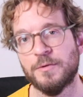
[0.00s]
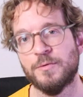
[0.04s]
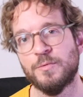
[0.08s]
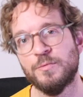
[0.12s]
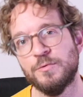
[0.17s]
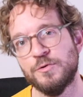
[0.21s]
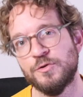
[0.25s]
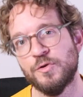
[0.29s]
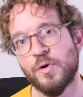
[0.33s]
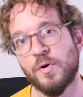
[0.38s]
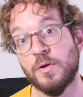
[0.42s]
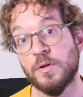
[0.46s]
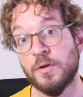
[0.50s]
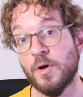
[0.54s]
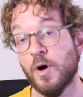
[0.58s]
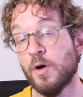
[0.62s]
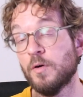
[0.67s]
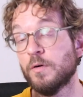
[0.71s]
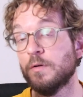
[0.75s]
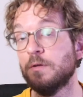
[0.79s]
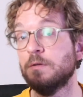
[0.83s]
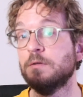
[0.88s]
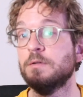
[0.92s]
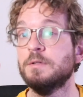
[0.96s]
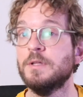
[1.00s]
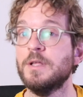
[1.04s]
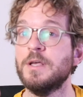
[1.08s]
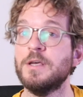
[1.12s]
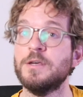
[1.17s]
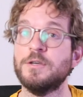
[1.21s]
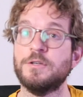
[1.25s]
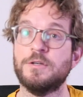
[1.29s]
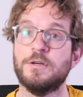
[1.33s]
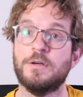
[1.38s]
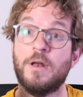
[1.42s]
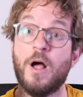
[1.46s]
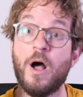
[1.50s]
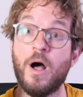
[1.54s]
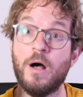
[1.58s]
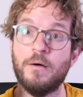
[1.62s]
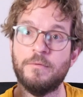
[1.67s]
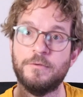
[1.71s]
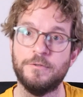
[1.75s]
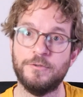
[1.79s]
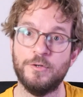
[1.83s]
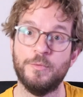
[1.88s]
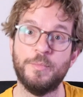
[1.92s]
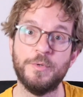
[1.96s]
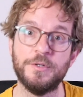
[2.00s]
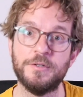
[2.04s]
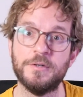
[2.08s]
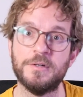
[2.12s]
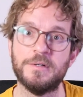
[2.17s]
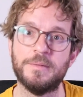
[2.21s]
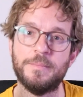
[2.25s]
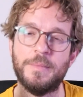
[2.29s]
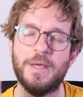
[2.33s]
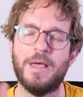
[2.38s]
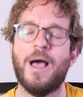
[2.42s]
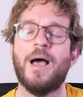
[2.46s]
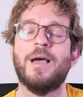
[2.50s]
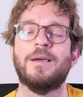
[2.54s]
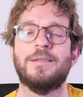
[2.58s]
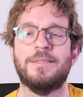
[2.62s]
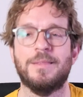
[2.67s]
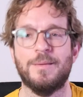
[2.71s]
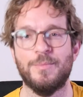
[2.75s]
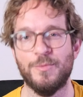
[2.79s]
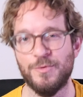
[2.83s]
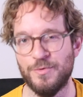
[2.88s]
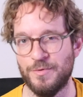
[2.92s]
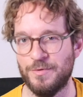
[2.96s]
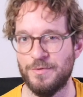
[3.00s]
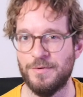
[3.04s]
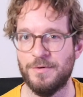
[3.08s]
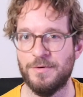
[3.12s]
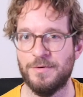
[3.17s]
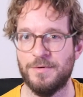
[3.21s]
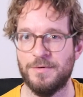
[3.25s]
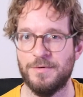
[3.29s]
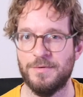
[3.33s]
to enjoy the occultation of Jupiter behind the moon.